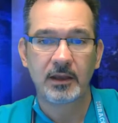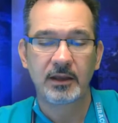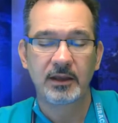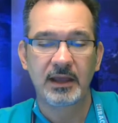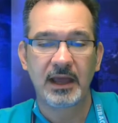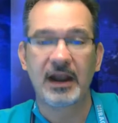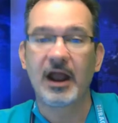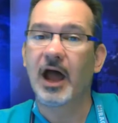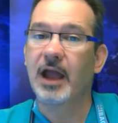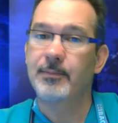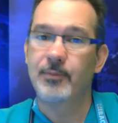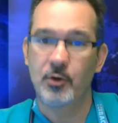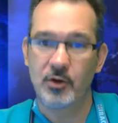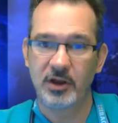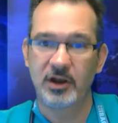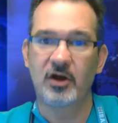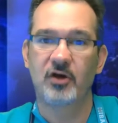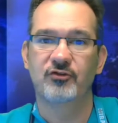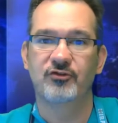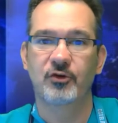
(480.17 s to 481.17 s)
and hypo can
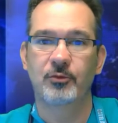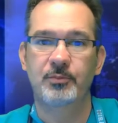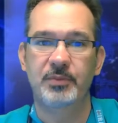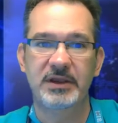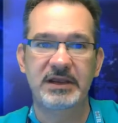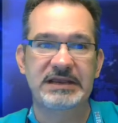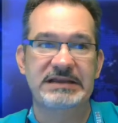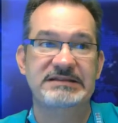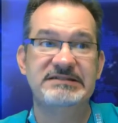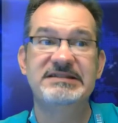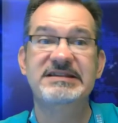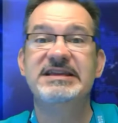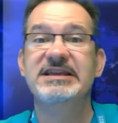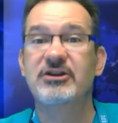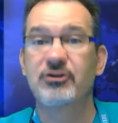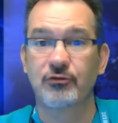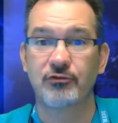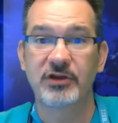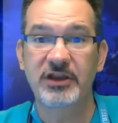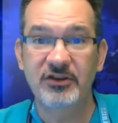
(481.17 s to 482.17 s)
also be
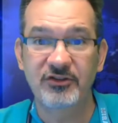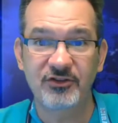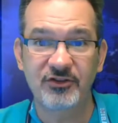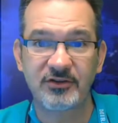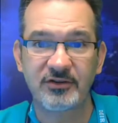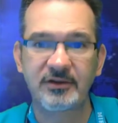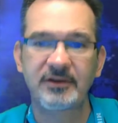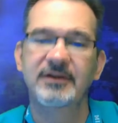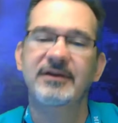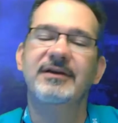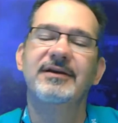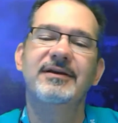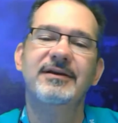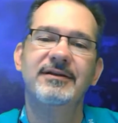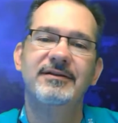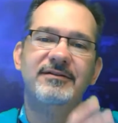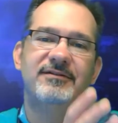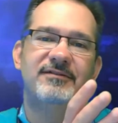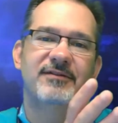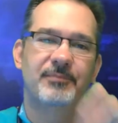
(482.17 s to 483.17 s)
decreased
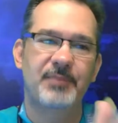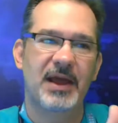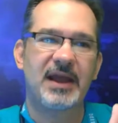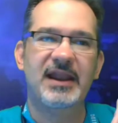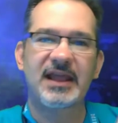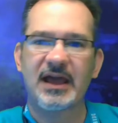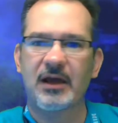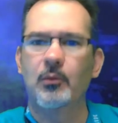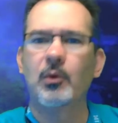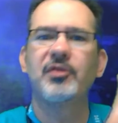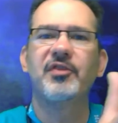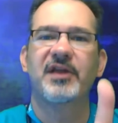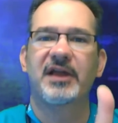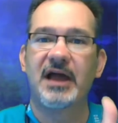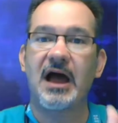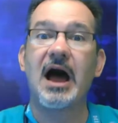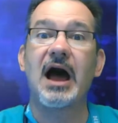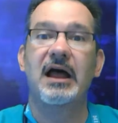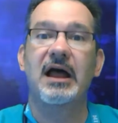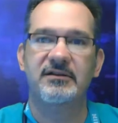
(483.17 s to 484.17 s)
depending on what the
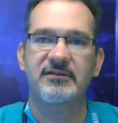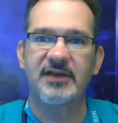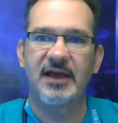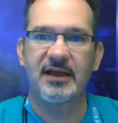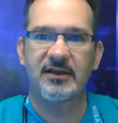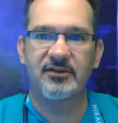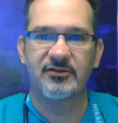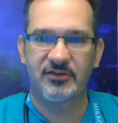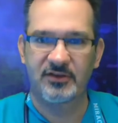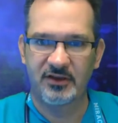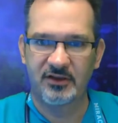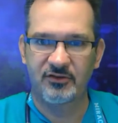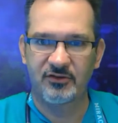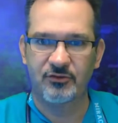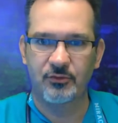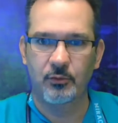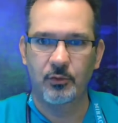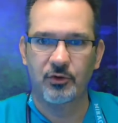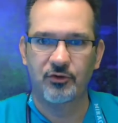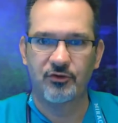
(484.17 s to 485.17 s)
context is
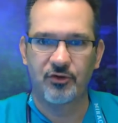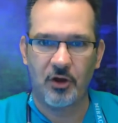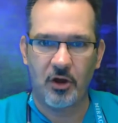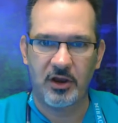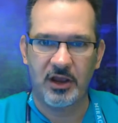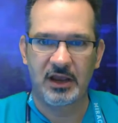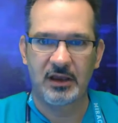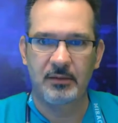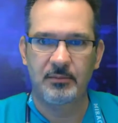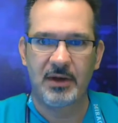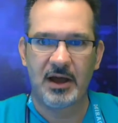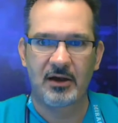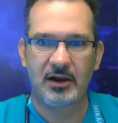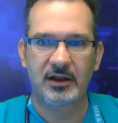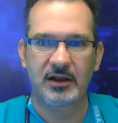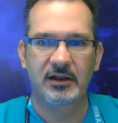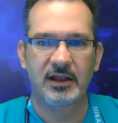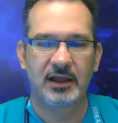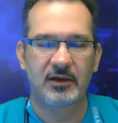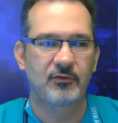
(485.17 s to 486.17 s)
when we're talking about it.
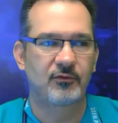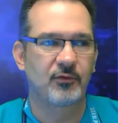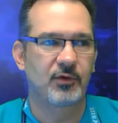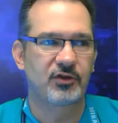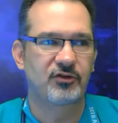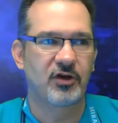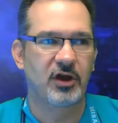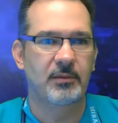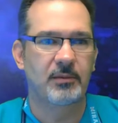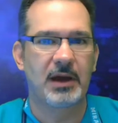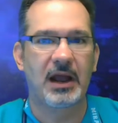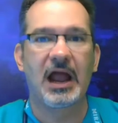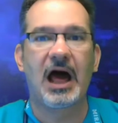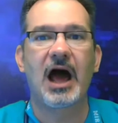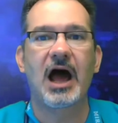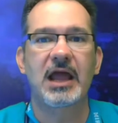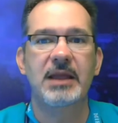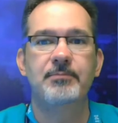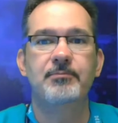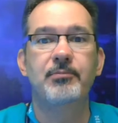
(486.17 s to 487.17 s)
Like if we talk about
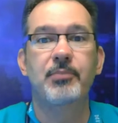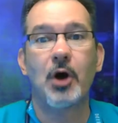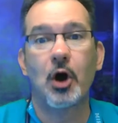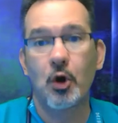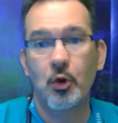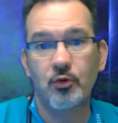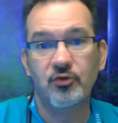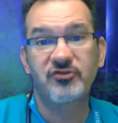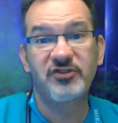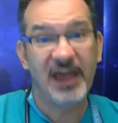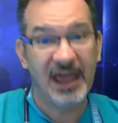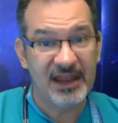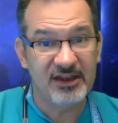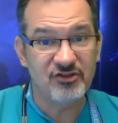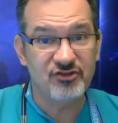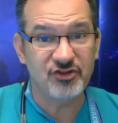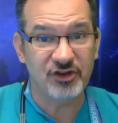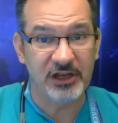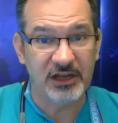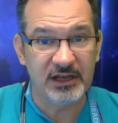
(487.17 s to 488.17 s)

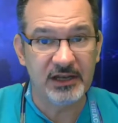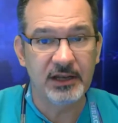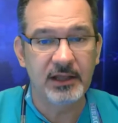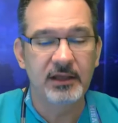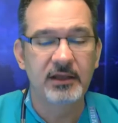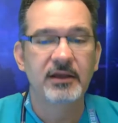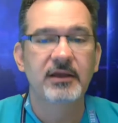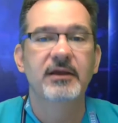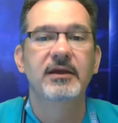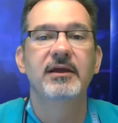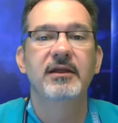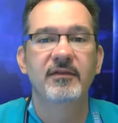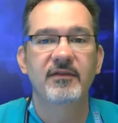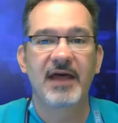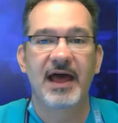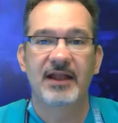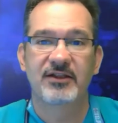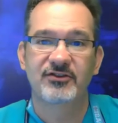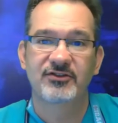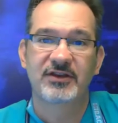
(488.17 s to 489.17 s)
hypotension,
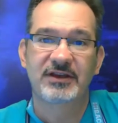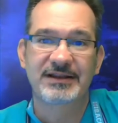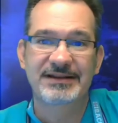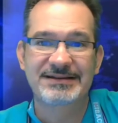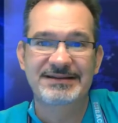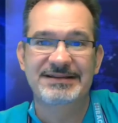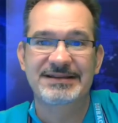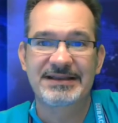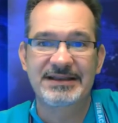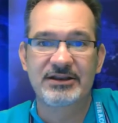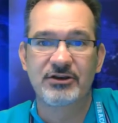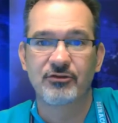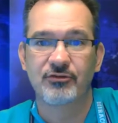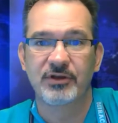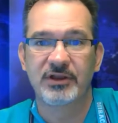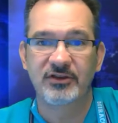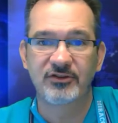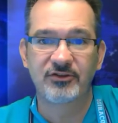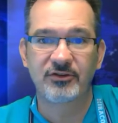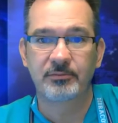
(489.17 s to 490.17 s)
that's
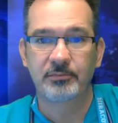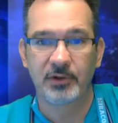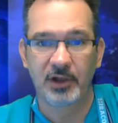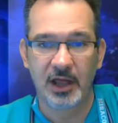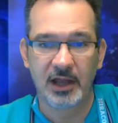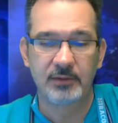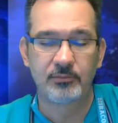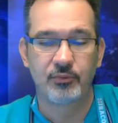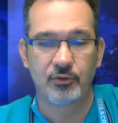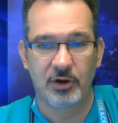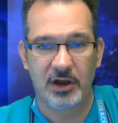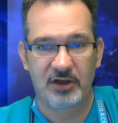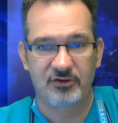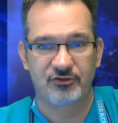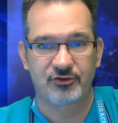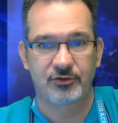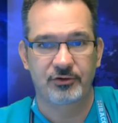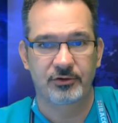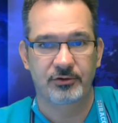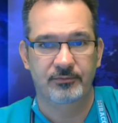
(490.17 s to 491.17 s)
decreased blood
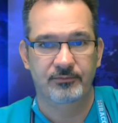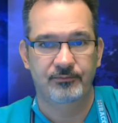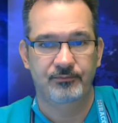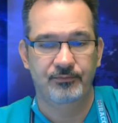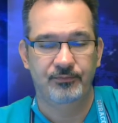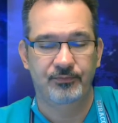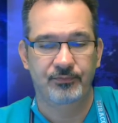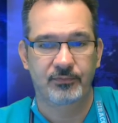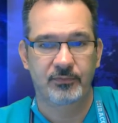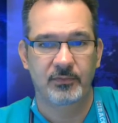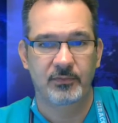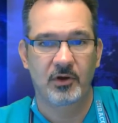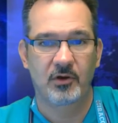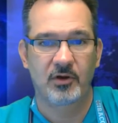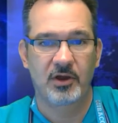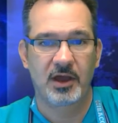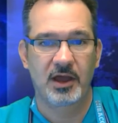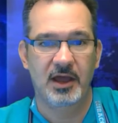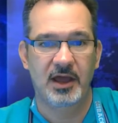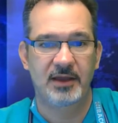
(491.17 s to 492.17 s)
pressure,
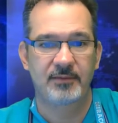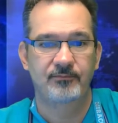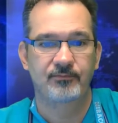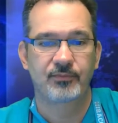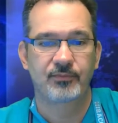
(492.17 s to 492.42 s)
okay?